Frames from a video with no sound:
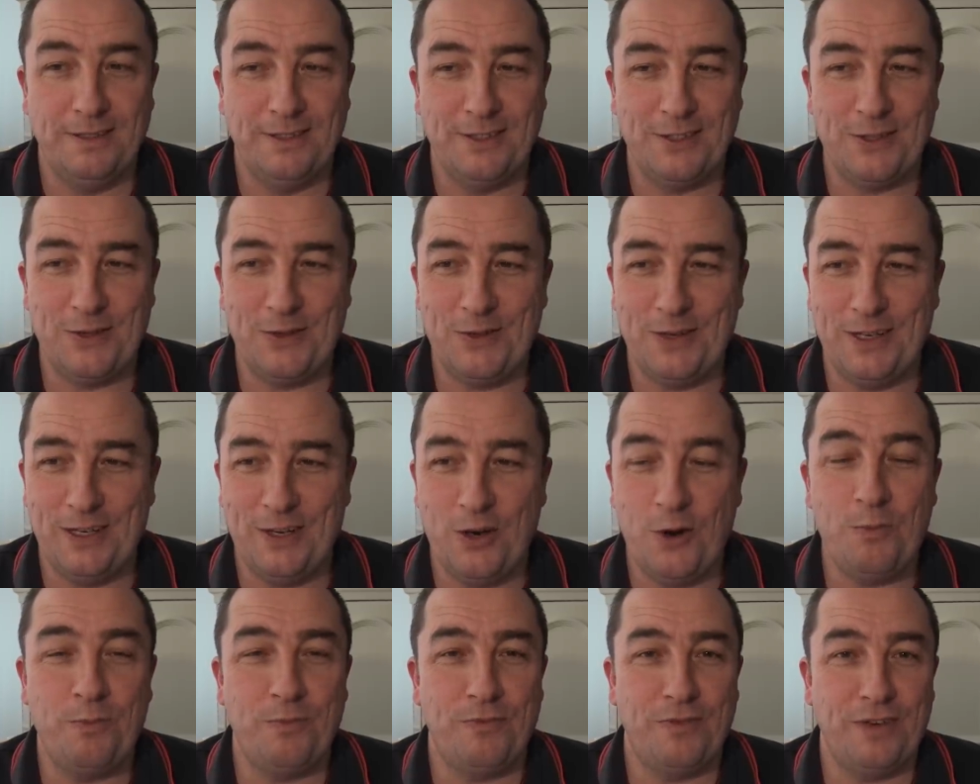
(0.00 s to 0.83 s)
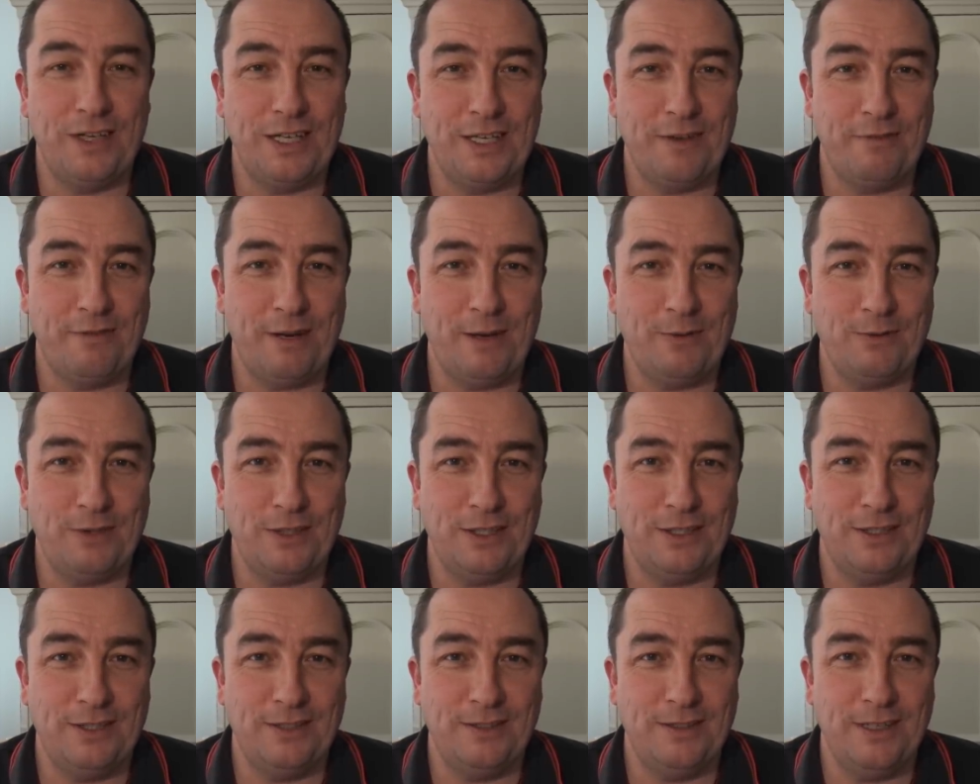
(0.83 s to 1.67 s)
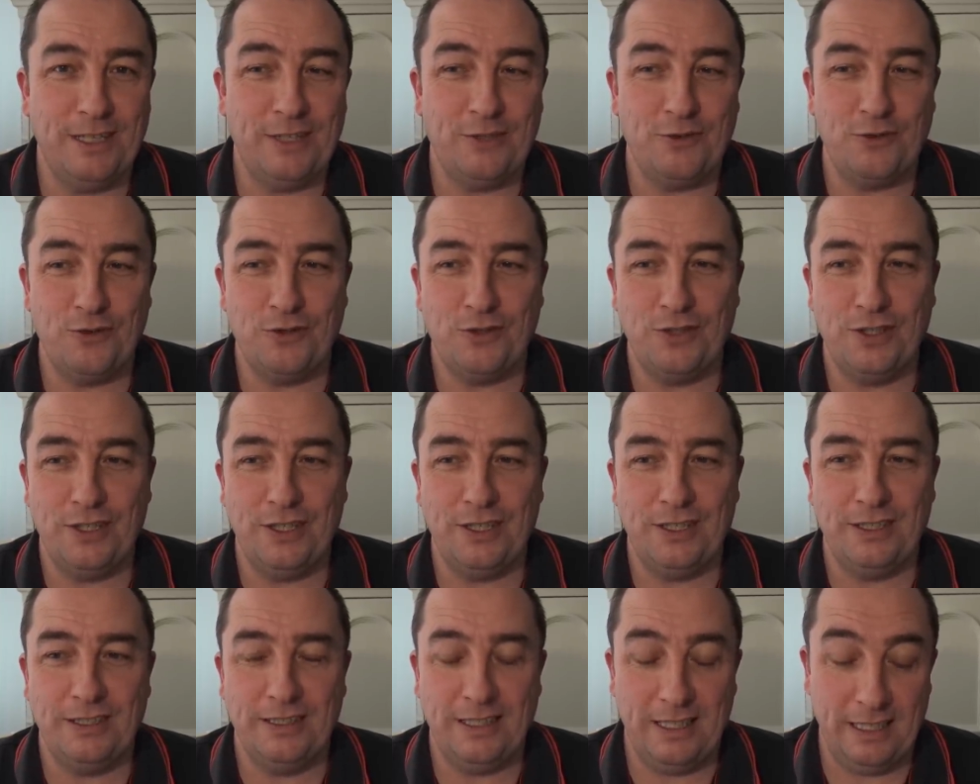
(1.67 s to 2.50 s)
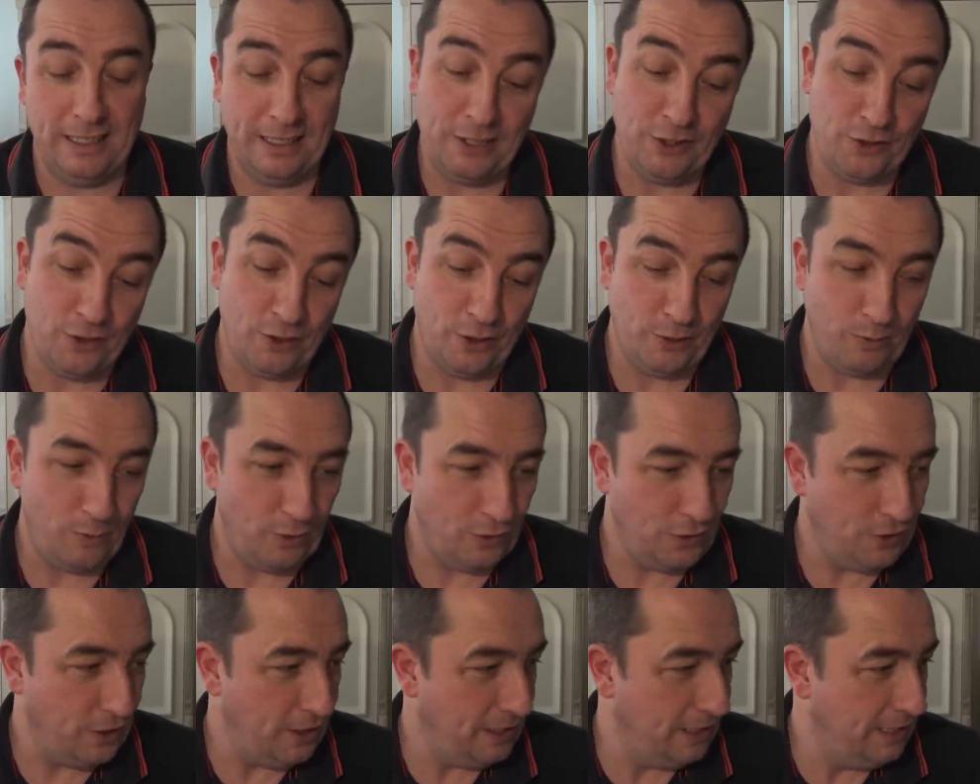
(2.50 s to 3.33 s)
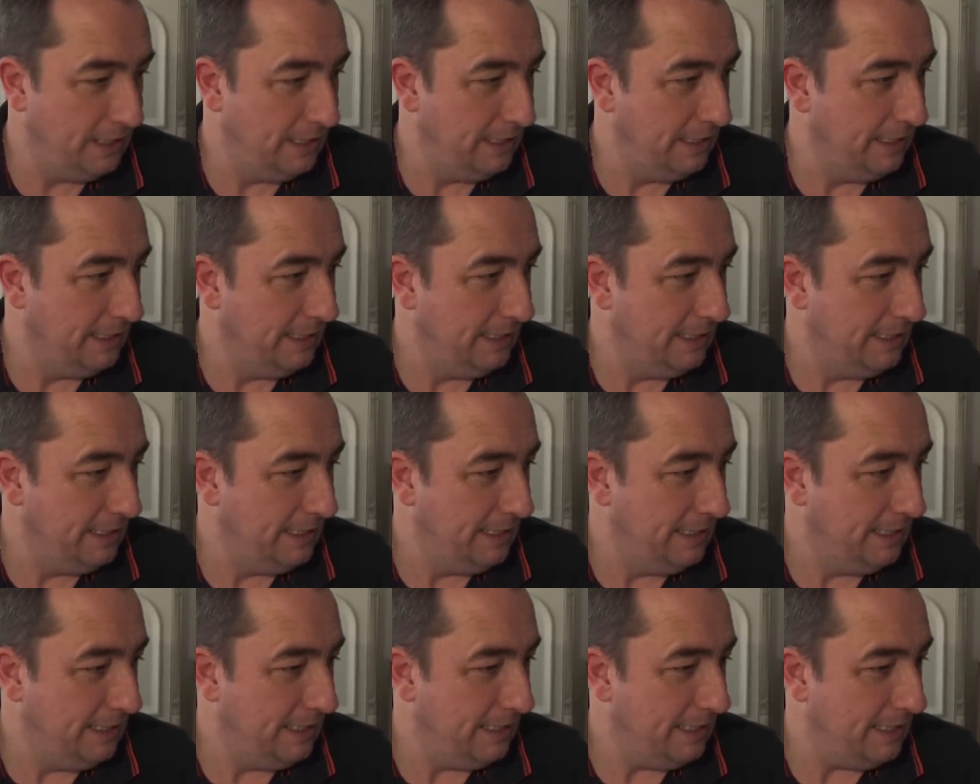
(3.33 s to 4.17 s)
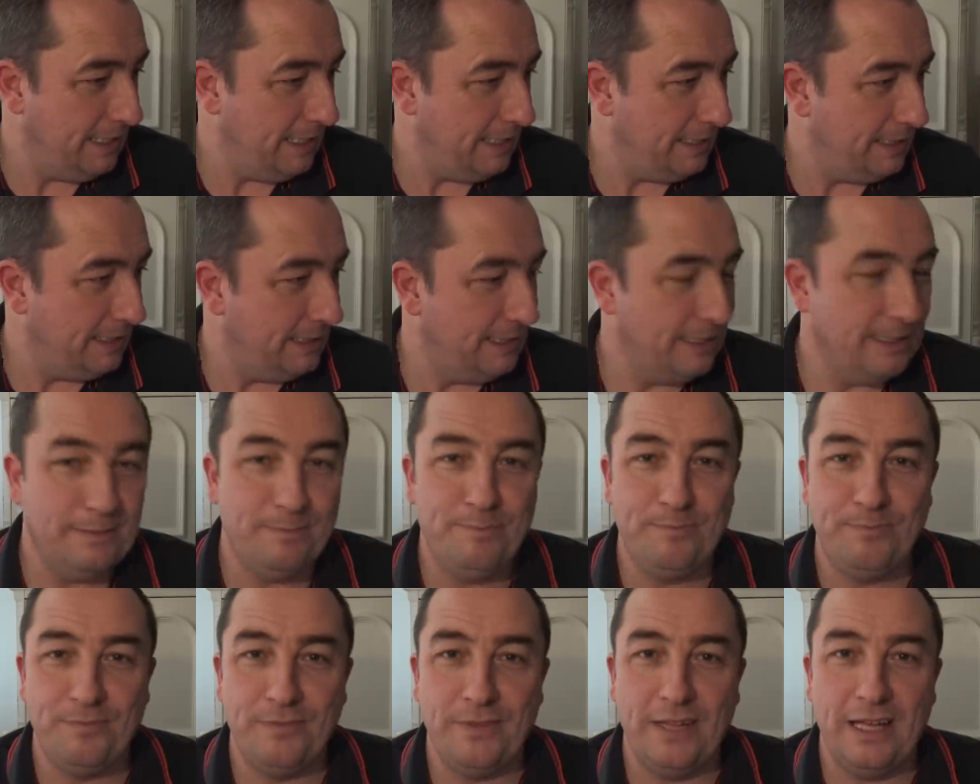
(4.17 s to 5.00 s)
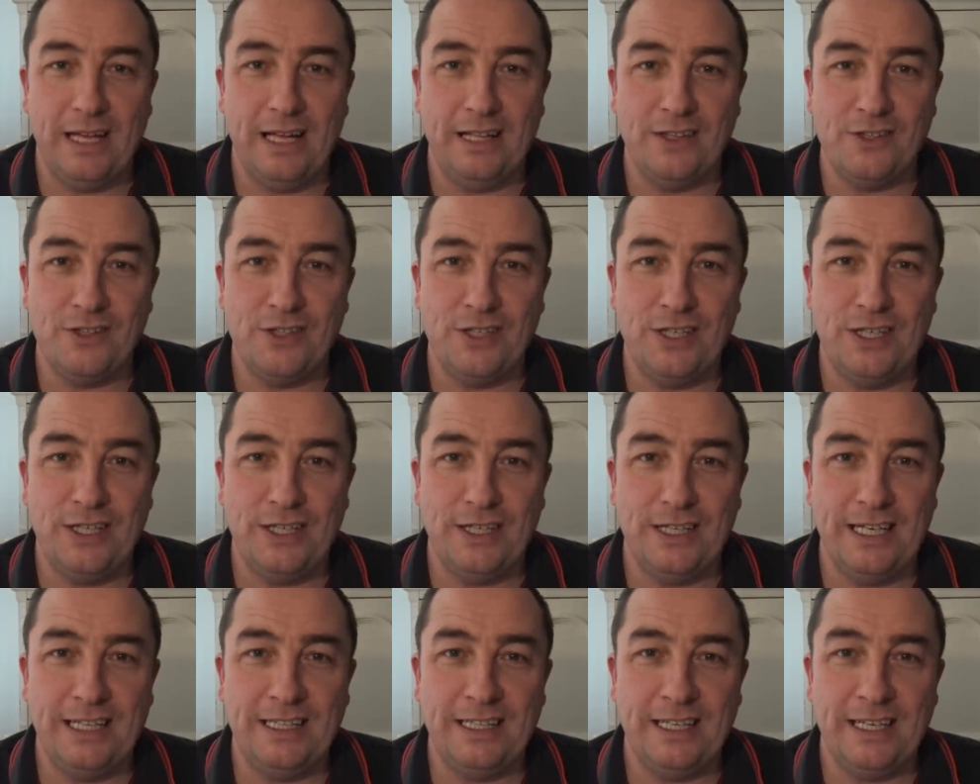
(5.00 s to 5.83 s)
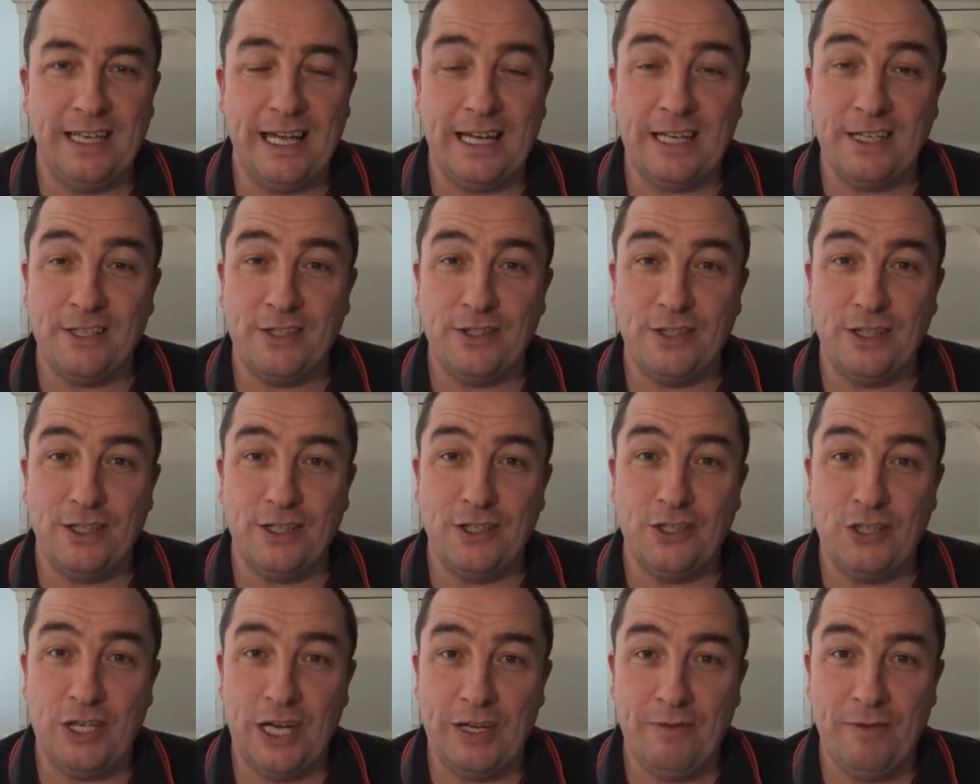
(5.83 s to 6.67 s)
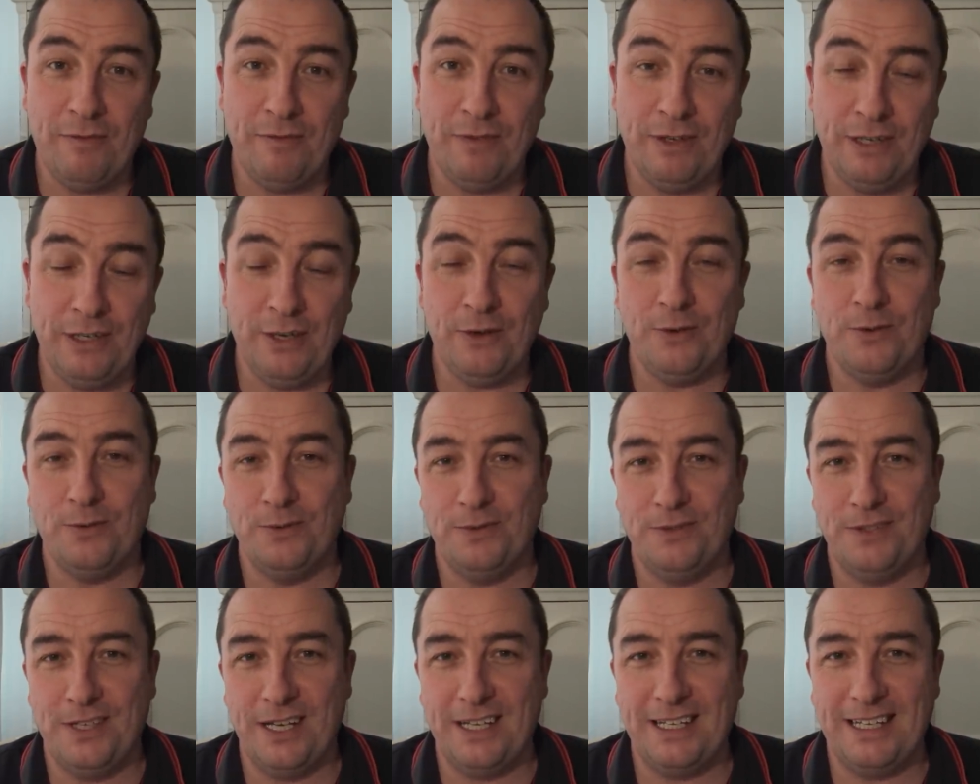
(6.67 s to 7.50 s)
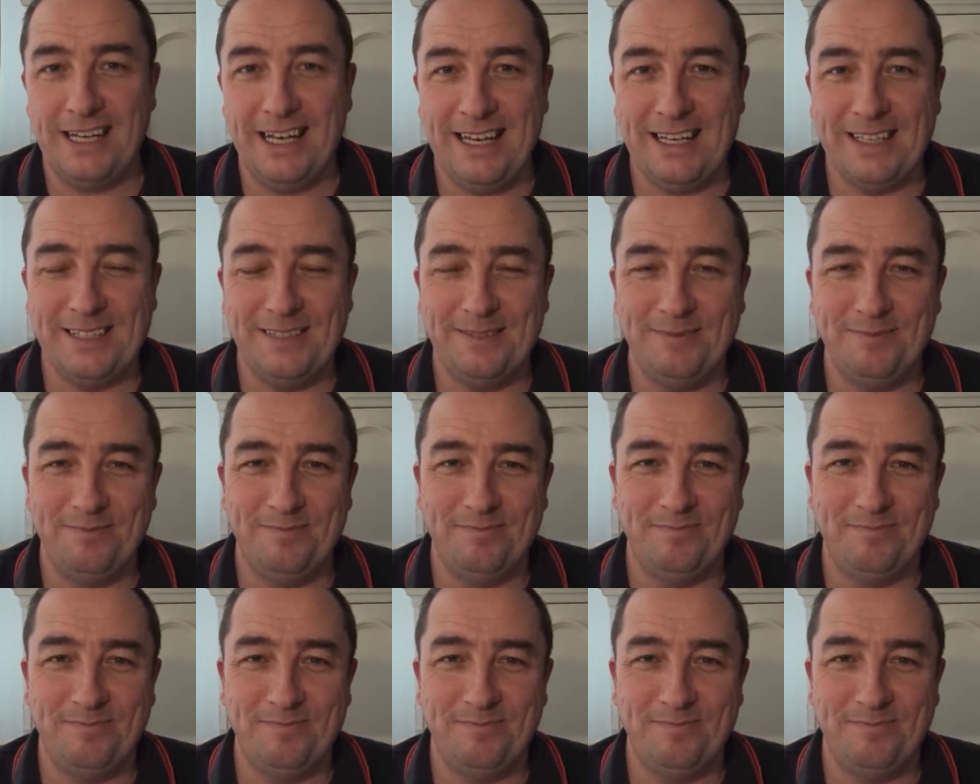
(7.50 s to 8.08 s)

So hopefully you found it interesting and enjoyed watching. And I'll see you in the next shaving video. Take care.